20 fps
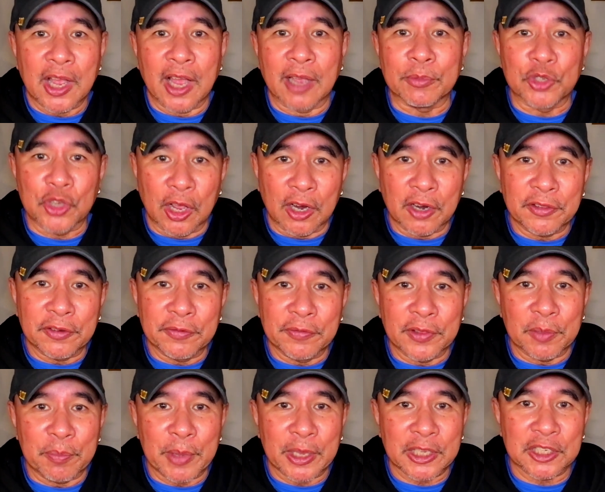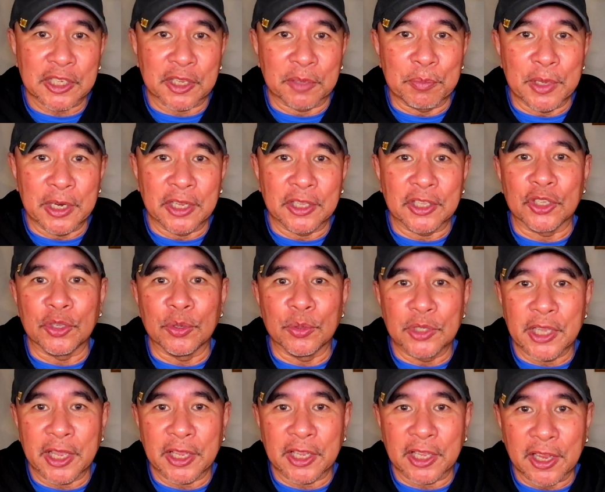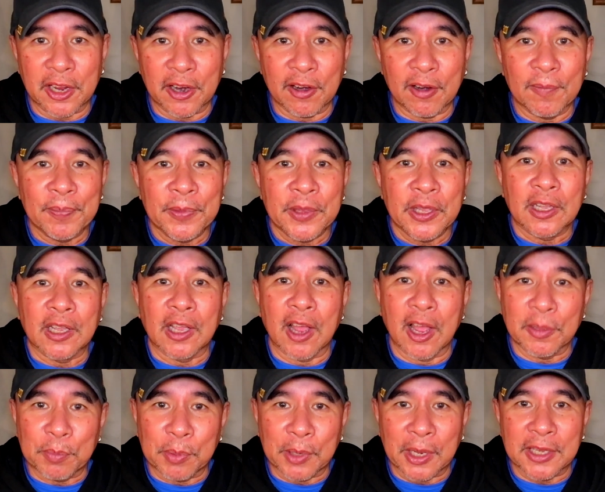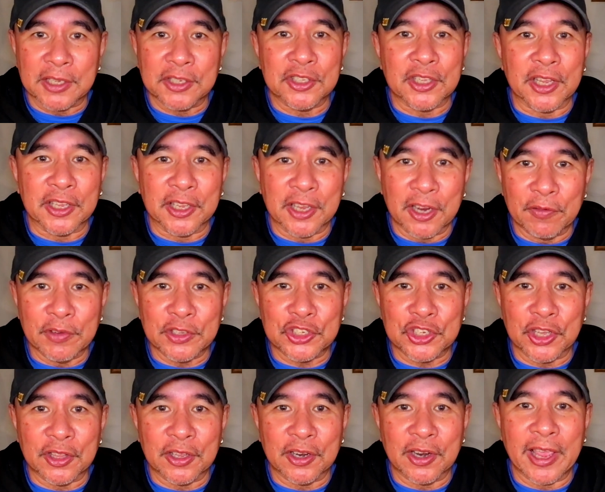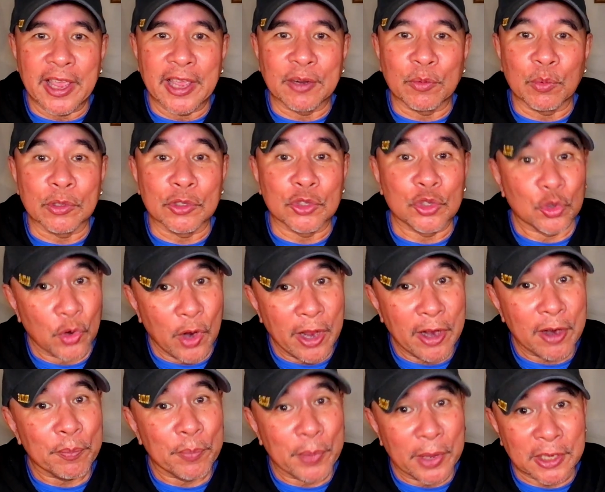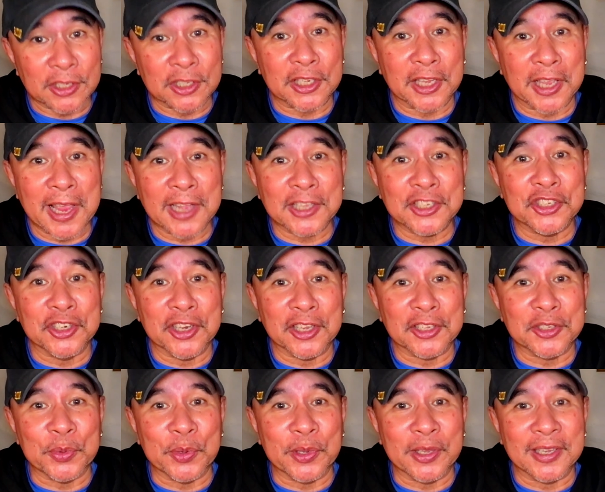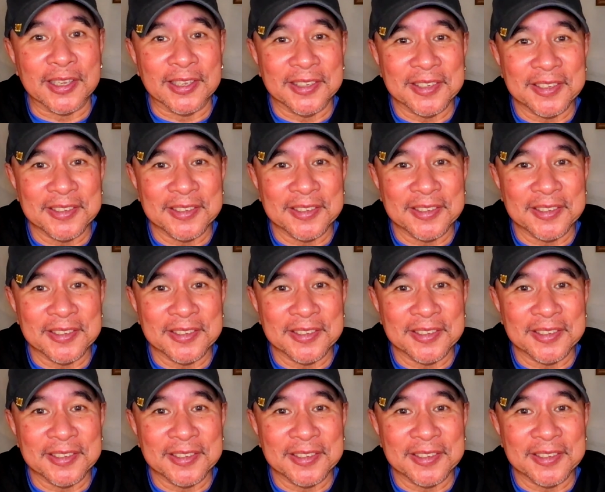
I'm Jonathan for the Mexican Minute. You take care. God bless. Take care of each other, and we'll try our best to catch you next week.